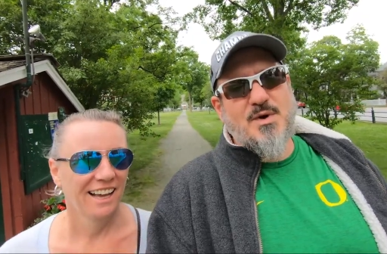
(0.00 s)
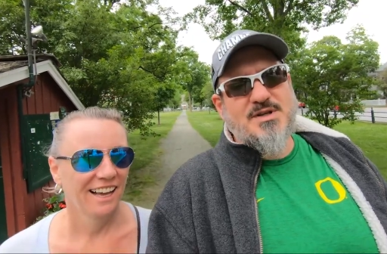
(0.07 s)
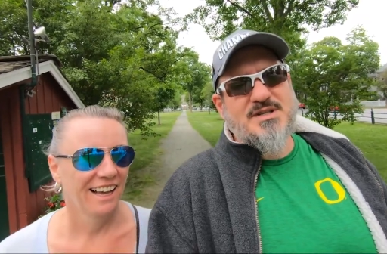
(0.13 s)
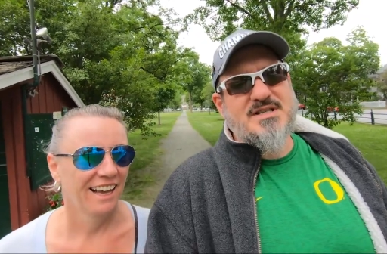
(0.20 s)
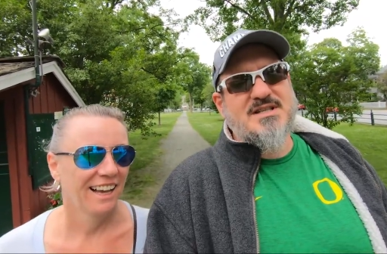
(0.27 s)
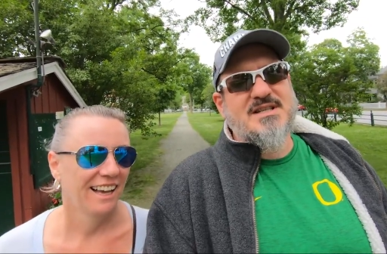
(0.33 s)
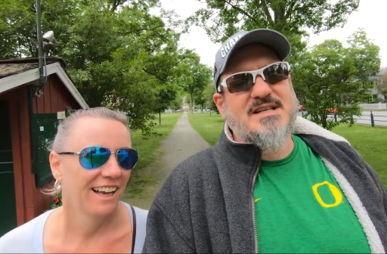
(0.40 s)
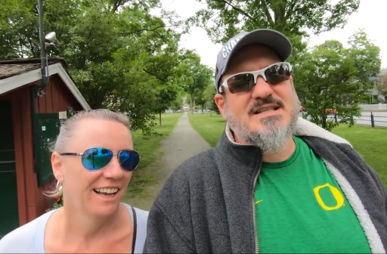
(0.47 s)
Speaker 1: which
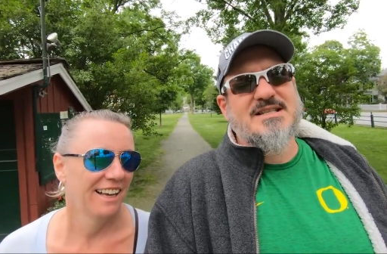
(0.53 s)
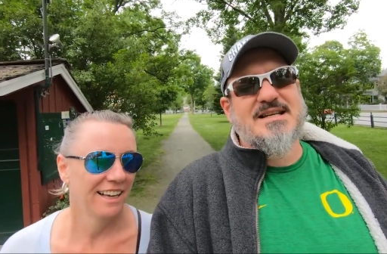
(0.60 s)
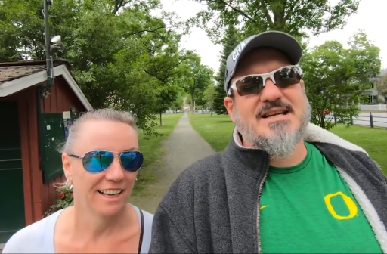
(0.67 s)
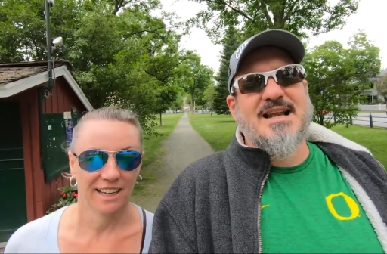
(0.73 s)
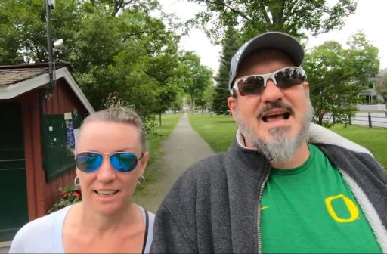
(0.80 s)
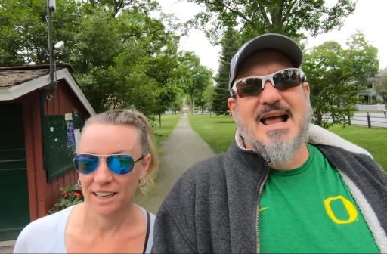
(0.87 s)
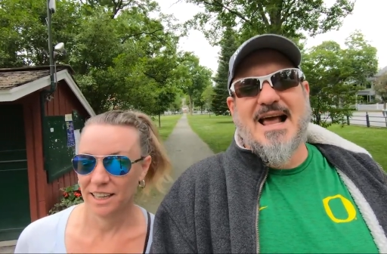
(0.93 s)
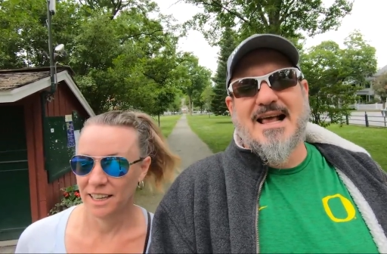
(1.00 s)
is listed
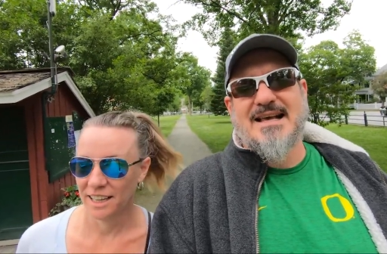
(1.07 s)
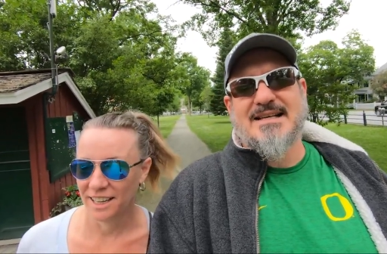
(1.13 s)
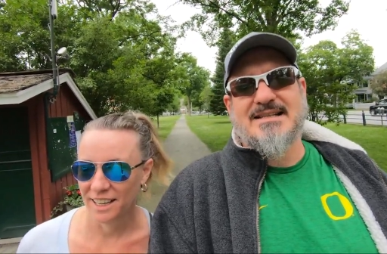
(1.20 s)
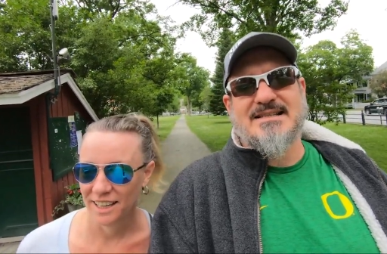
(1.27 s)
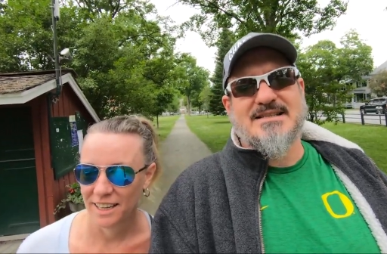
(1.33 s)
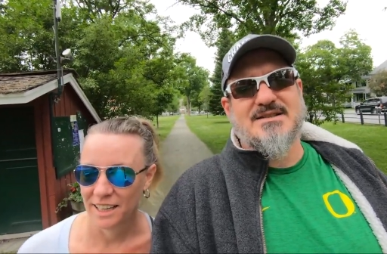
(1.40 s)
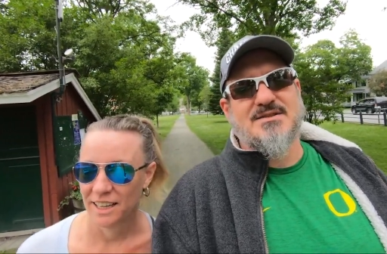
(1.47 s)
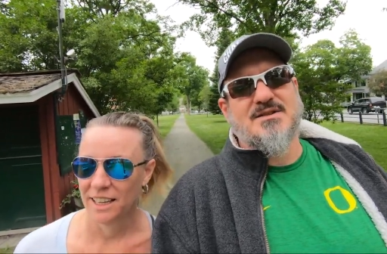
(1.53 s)

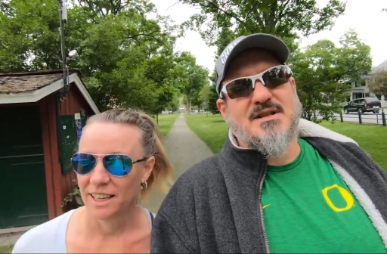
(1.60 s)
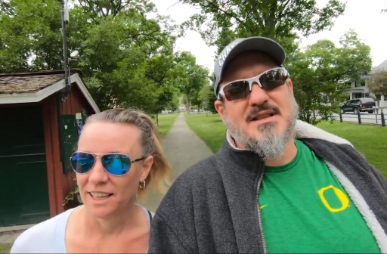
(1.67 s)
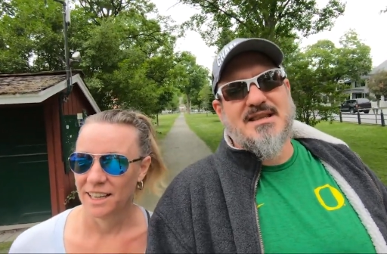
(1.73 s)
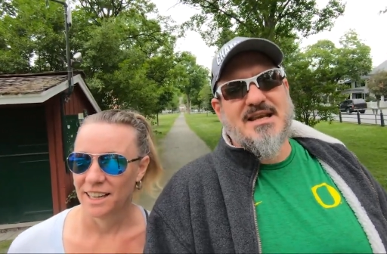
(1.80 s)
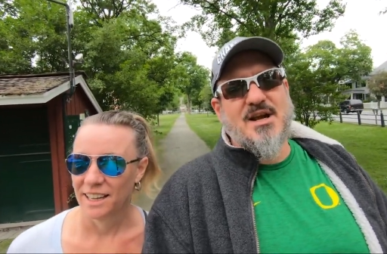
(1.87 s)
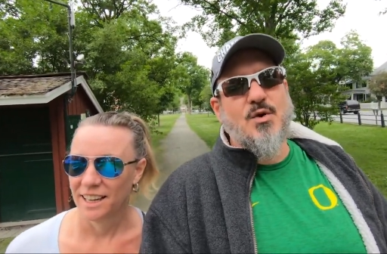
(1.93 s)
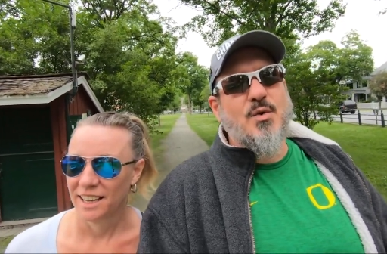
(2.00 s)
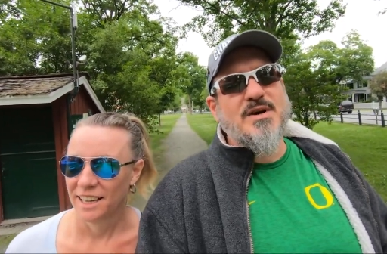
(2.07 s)
as
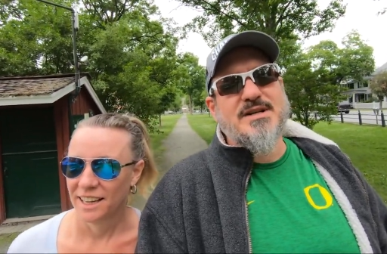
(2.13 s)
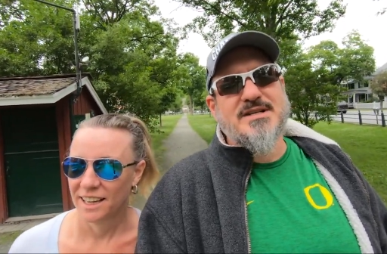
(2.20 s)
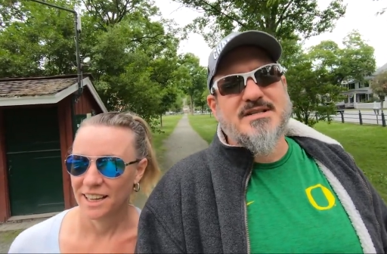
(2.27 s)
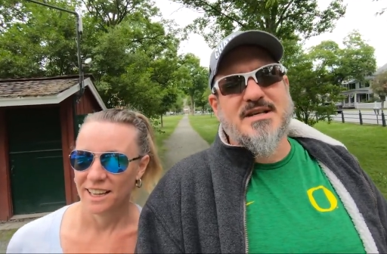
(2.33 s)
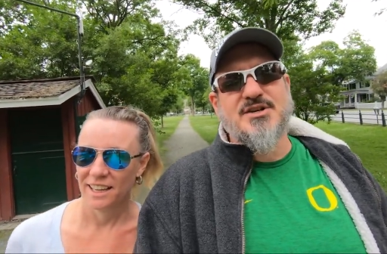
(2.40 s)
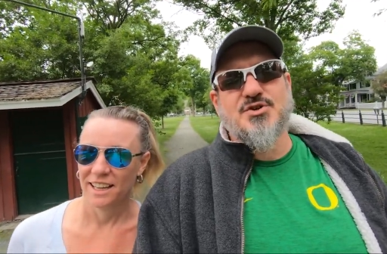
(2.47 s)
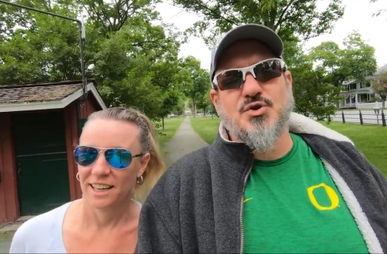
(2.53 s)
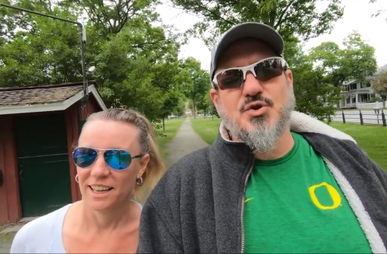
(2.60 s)
the
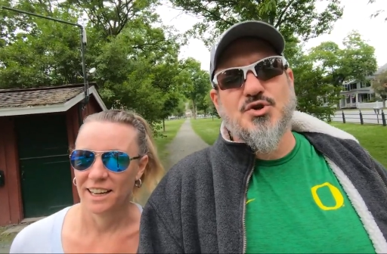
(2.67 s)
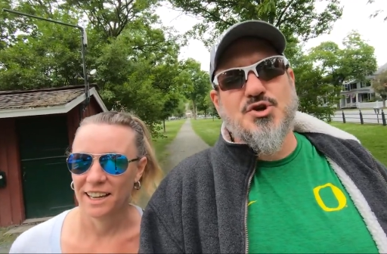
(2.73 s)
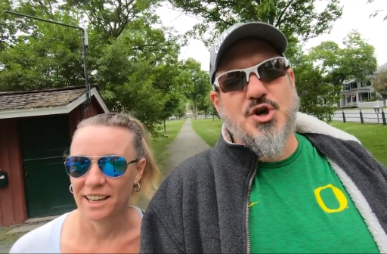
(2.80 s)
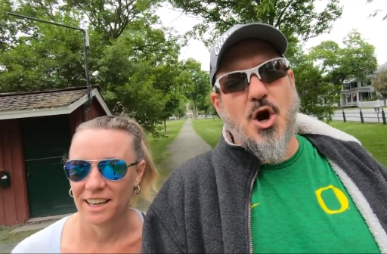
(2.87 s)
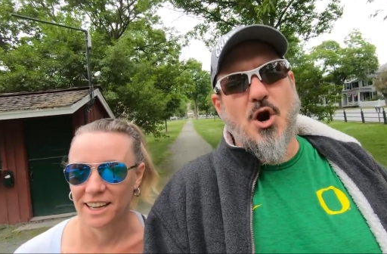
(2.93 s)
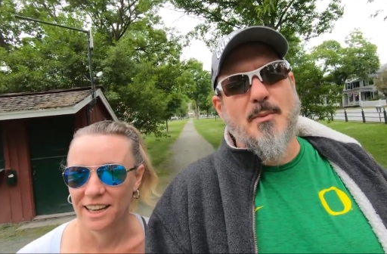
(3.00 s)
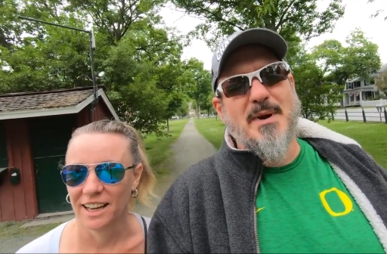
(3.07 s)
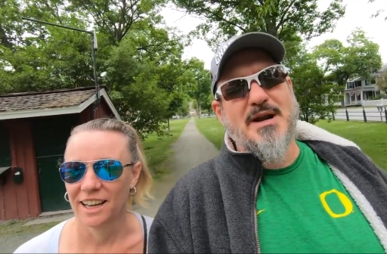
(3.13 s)
quintessential
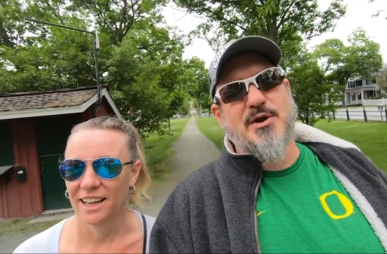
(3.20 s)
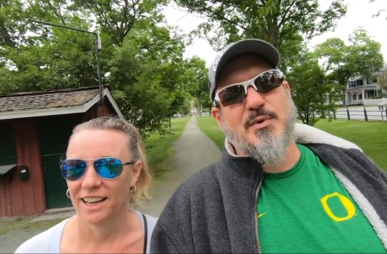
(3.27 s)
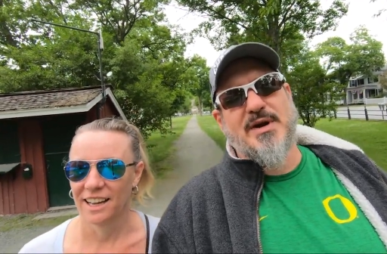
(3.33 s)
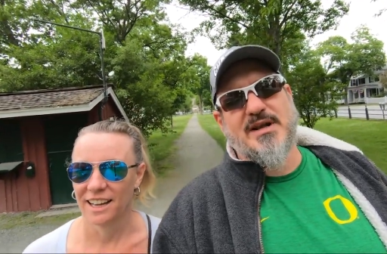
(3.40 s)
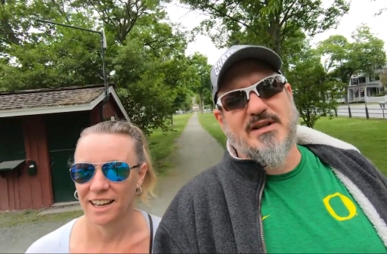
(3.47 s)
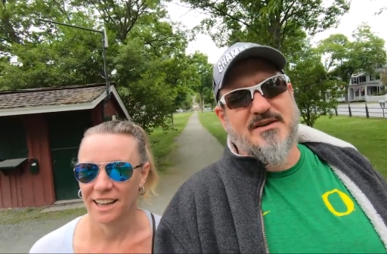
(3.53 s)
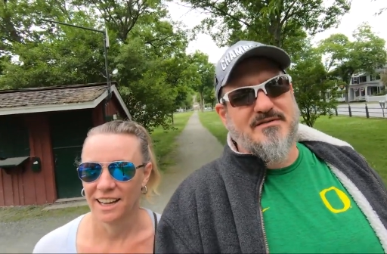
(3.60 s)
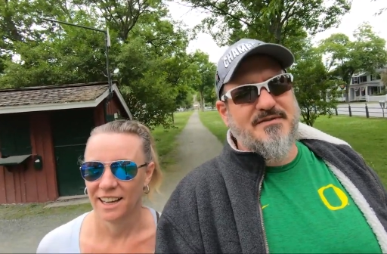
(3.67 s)
charming New
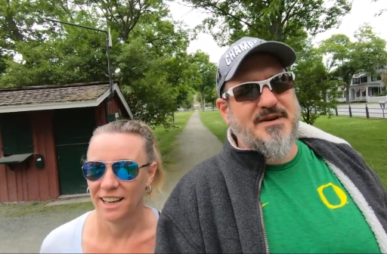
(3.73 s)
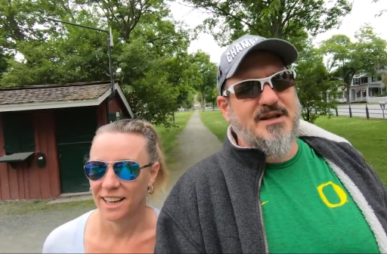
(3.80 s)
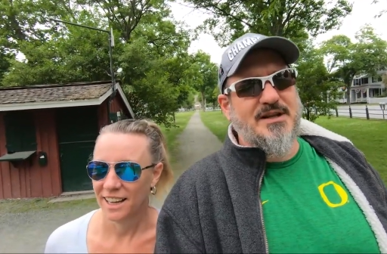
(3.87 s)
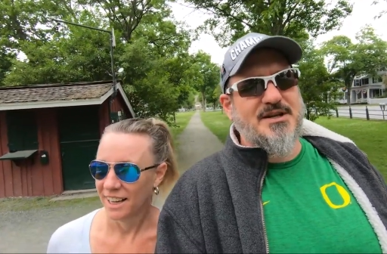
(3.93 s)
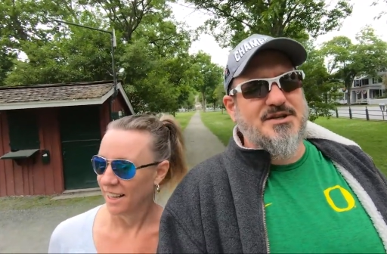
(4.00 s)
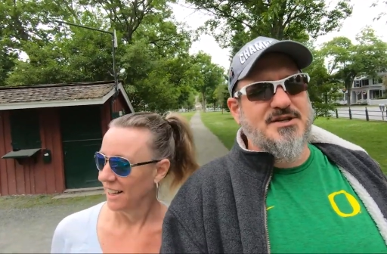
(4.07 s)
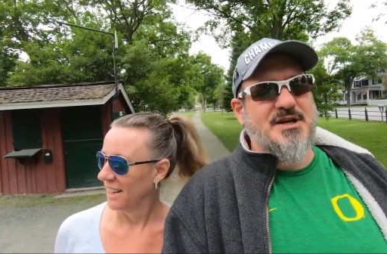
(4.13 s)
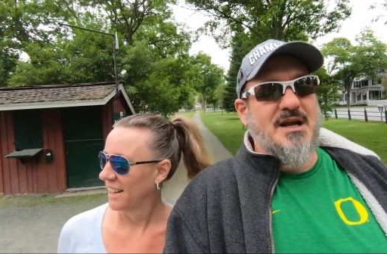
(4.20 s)
England
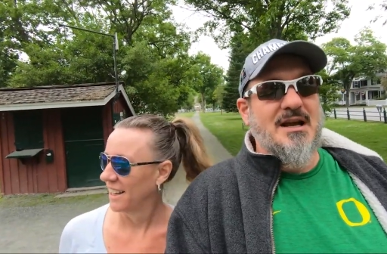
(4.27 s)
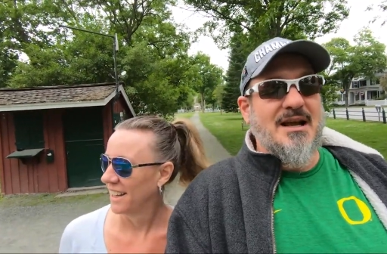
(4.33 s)
village